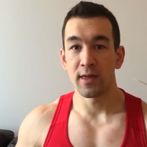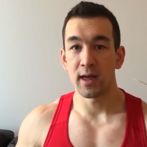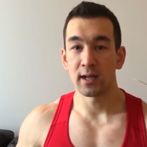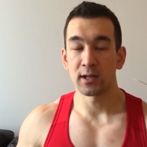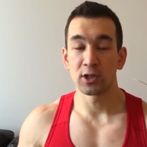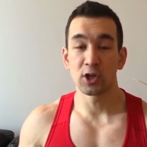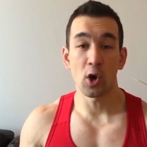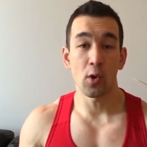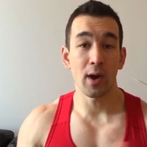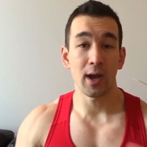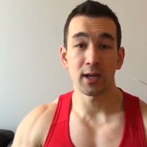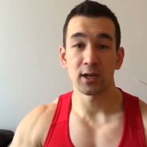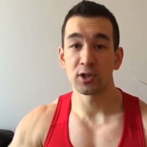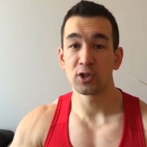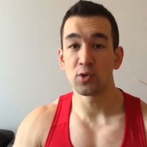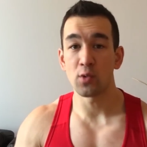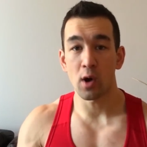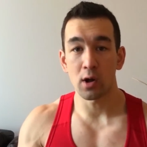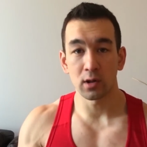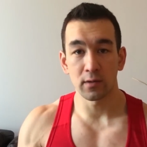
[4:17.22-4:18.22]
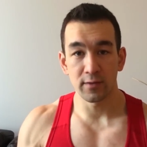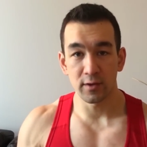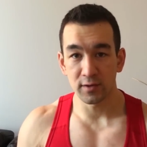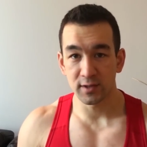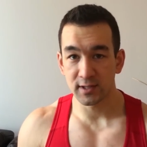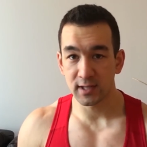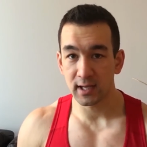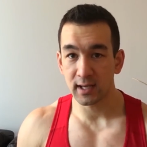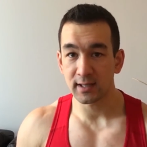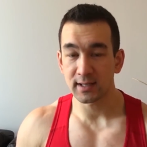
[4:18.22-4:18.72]
then go ahead and do all of
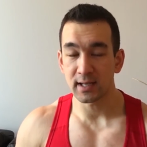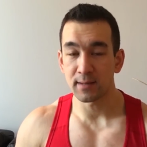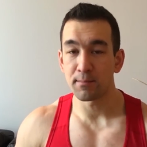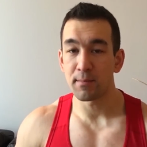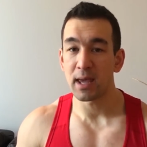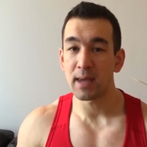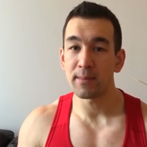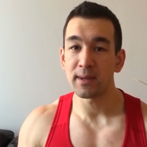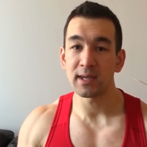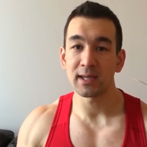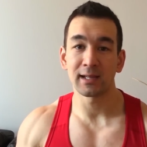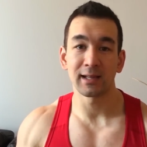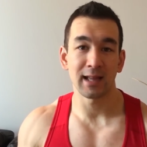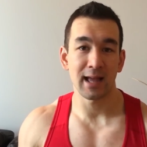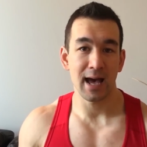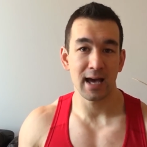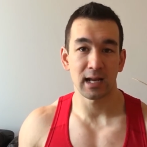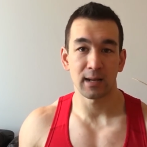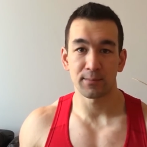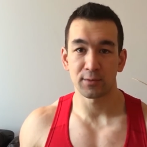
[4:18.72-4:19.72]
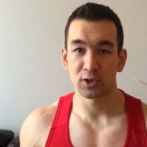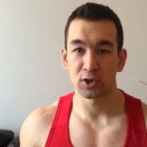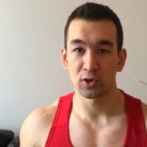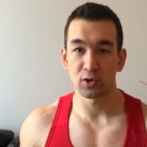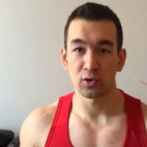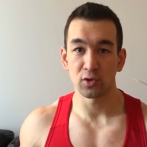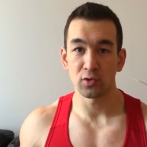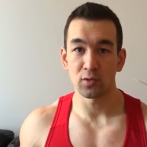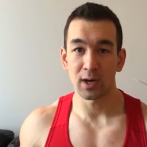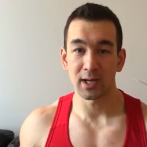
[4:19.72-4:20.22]
those things, and maybe it'll add up
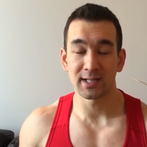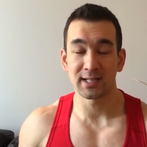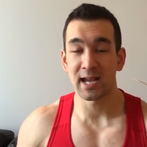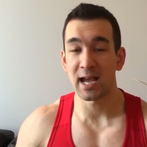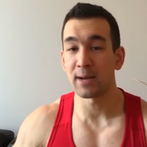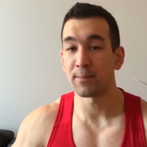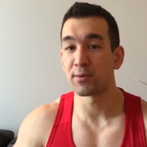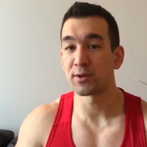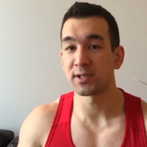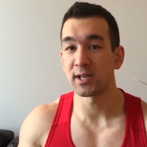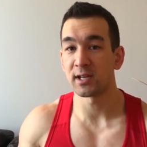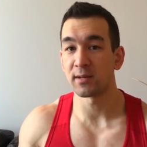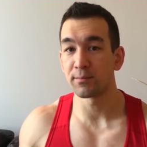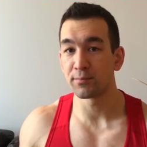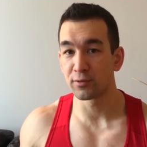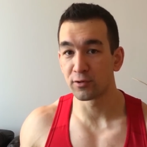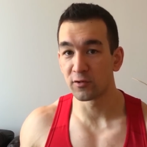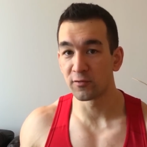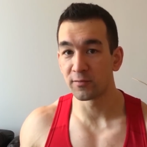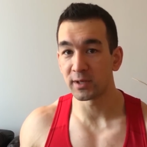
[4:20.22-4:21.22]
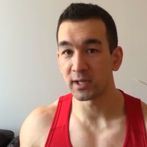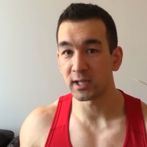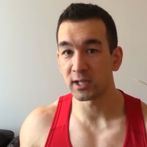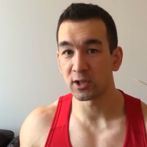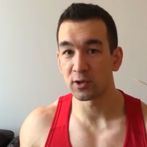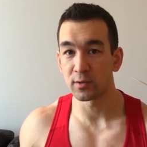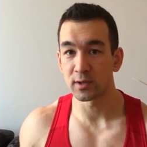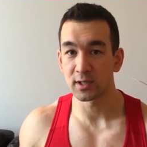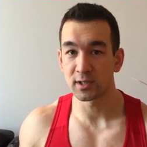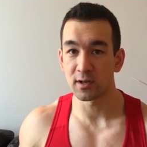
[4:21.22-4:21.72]
to a ten percent improvement in
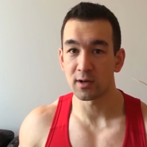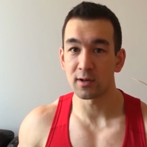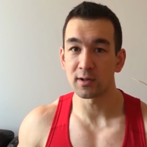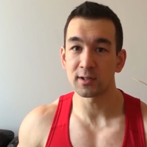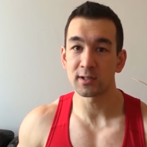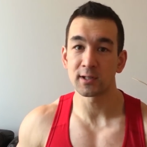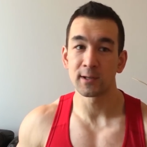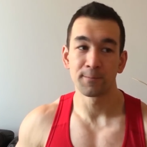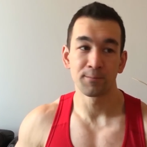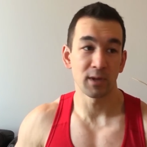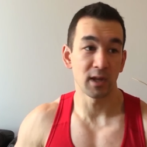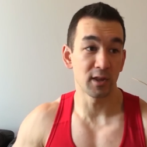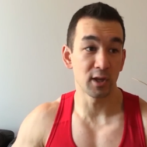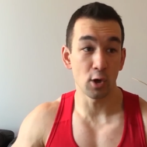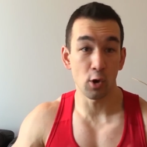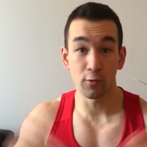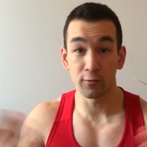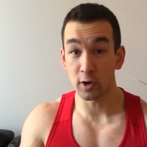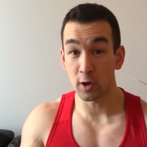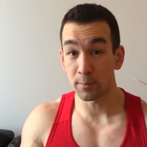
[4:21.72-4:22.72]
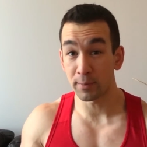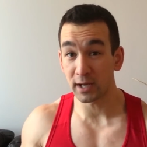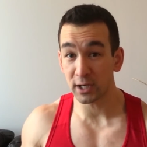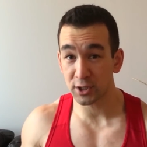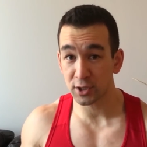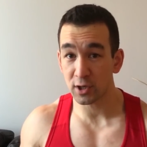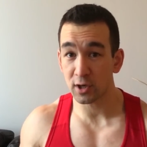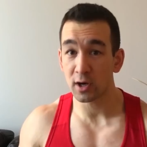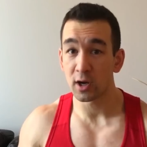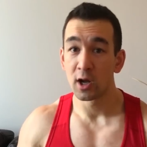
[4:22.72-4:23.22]
your results in the overall
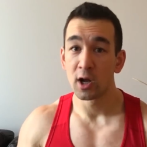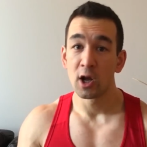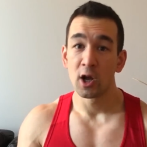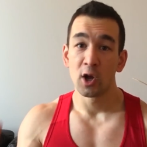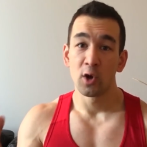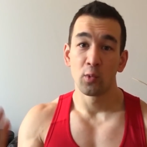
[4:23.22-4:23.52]
picture,